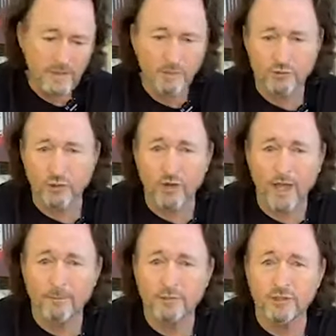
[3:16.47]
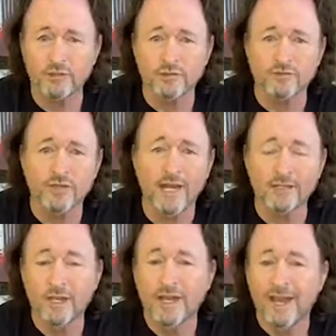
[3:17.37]
I'm sure a lot of procedures have
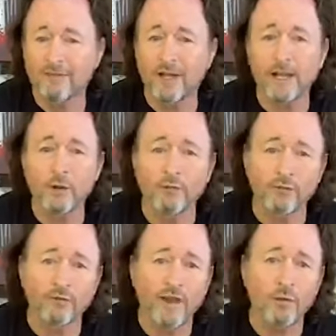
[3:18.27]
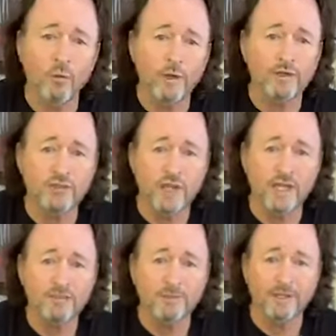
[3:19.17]
changed. In fact, I know for a fact one has
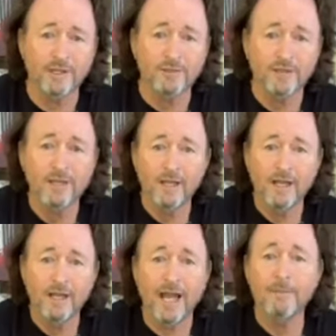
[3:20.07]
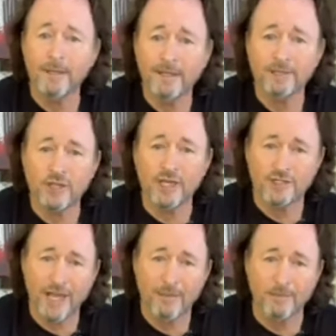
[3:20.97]
changed because I made that change
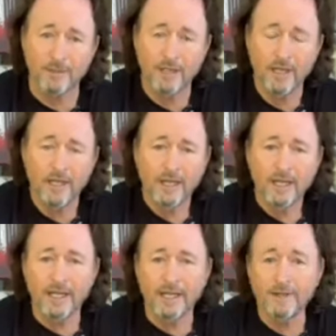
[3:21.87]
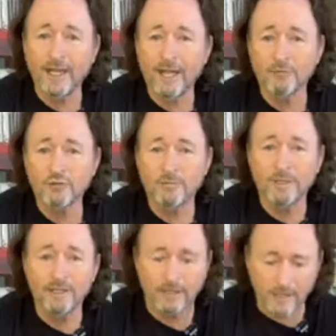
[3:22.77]
happen. The animals would
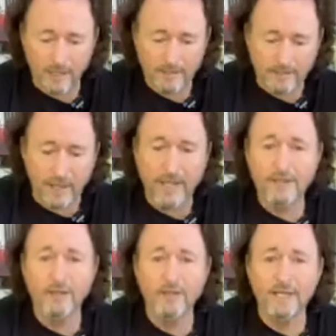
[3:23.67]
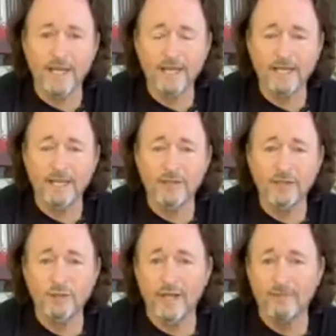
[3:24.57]
be lying on the deck, and
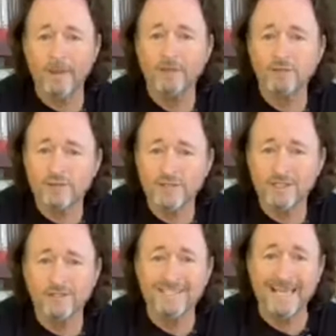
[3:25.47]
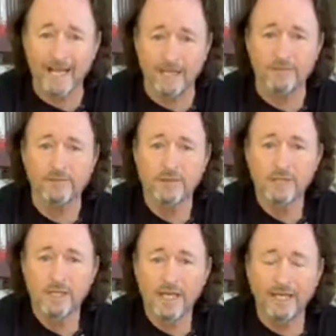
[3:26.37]
then you'd have about 6 guys.
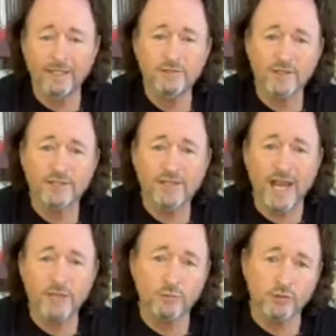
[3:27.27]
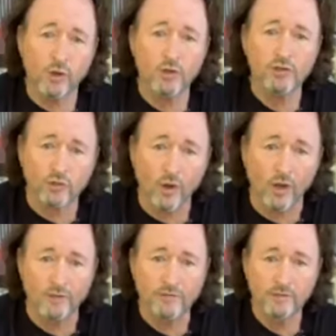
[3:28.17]
And these 6 guys would draw
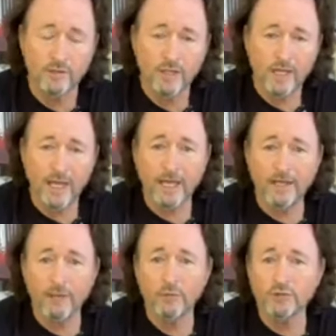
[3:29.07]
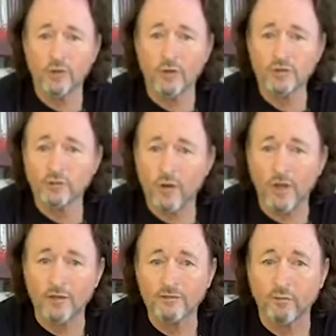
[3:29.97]
straws. And they would draw
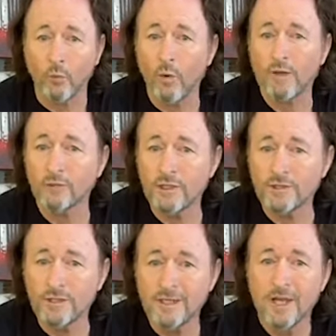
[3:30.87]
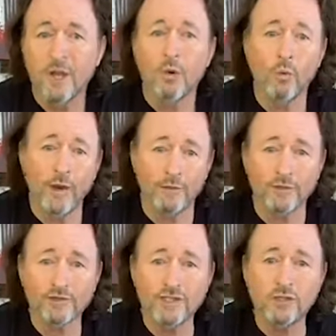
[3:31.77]
straws for what reason? Well,
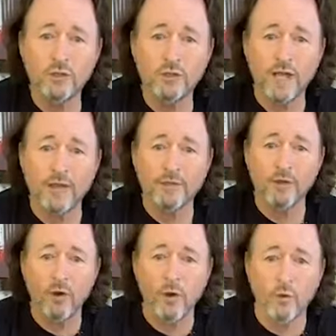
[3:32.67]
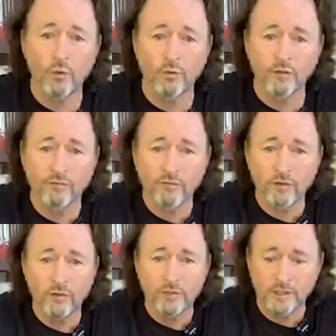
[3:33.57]
to see who got to hold the
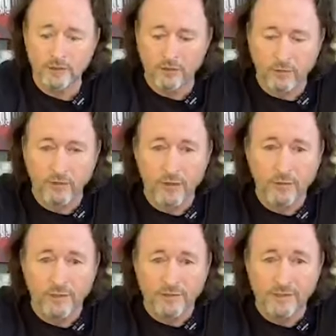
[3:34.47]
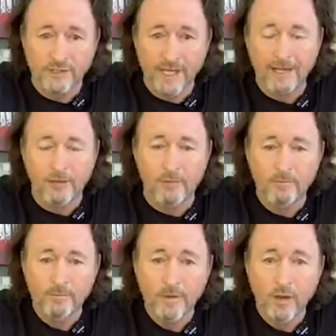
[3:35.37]
fluke here, or known as the tail,
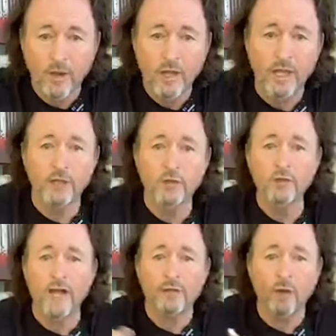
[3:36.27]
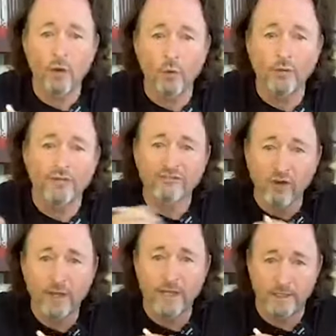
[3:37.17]
and who got to hold the
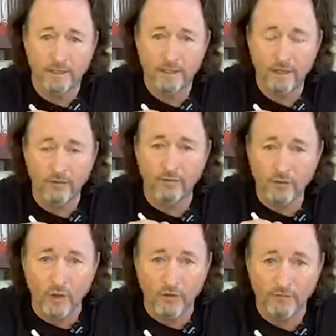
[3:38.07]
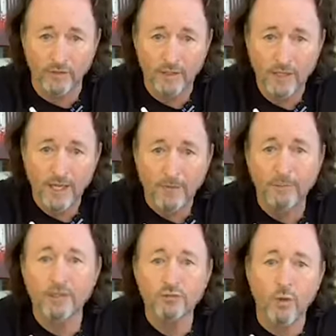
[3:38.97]
front end of the dolphin.
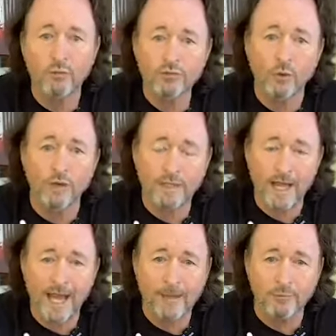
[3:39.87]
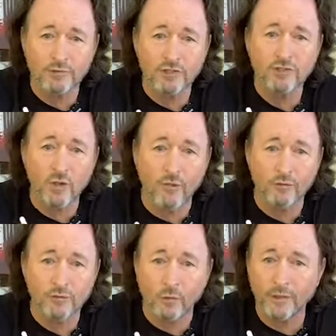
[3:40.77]
Because what was going to happen was this
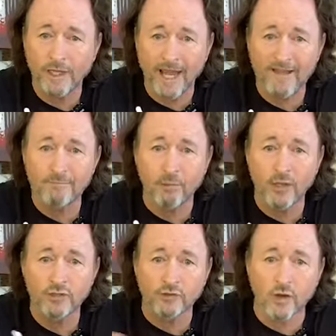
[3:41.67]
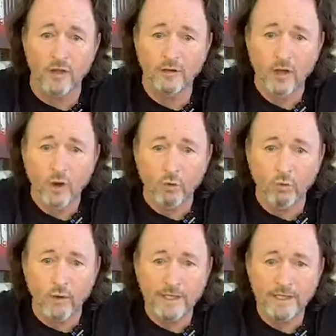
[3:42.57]
dolphin was going to have blood drawn
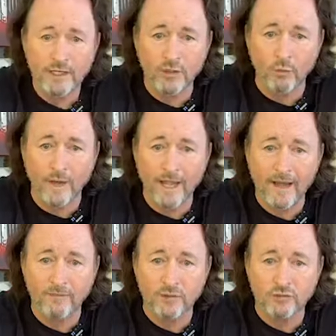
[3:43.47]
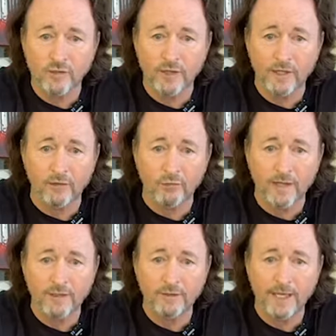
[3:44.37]
right here where I have this red arrow,
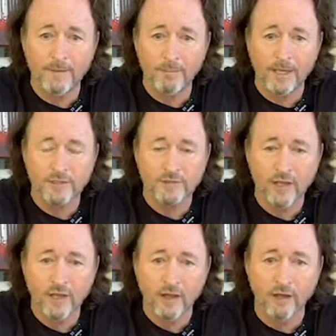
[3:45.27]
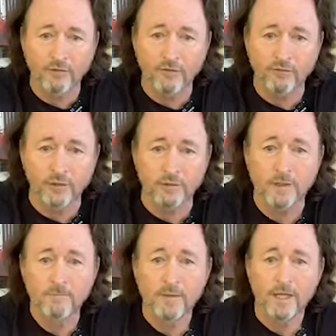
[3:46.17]
right here at the apex of the fluke.
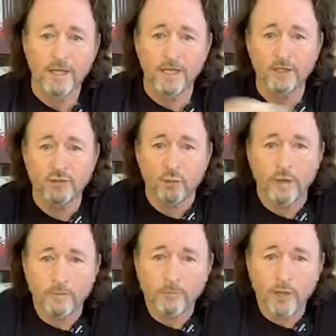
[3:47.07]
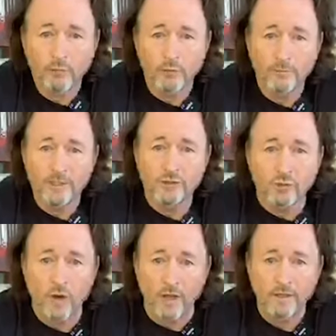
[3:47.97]
It is where blood would be
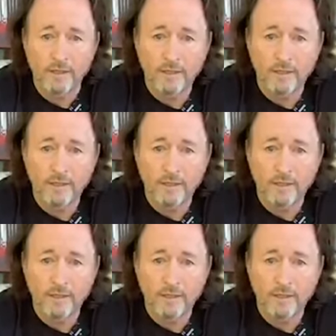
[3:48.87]
drawn.